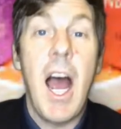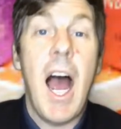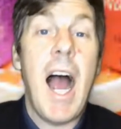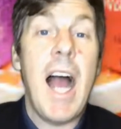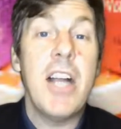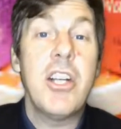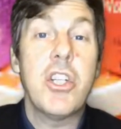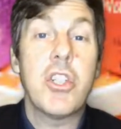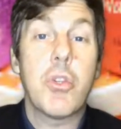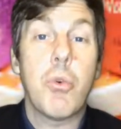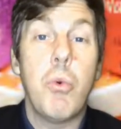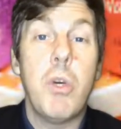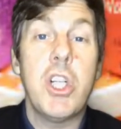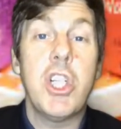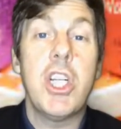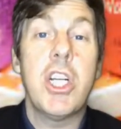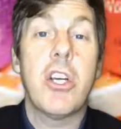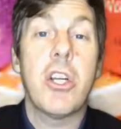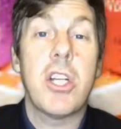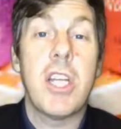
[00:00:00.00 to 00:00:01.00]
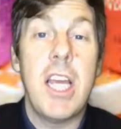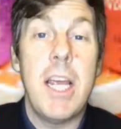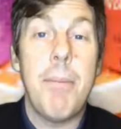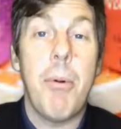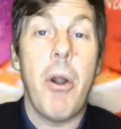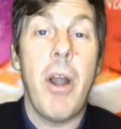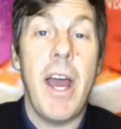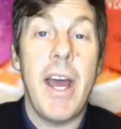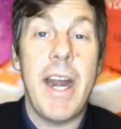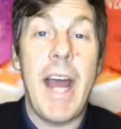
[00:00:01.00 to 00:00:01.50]
I just wish she could keep
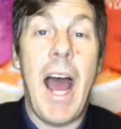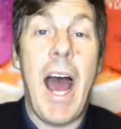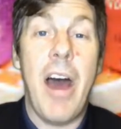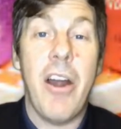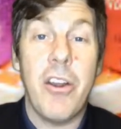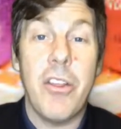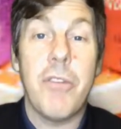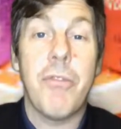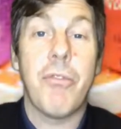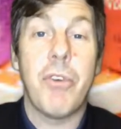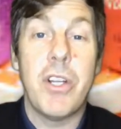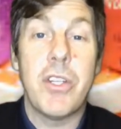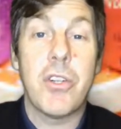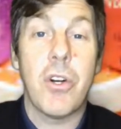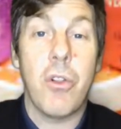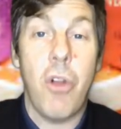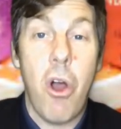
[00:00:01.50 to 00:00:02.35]
her head out of the freezer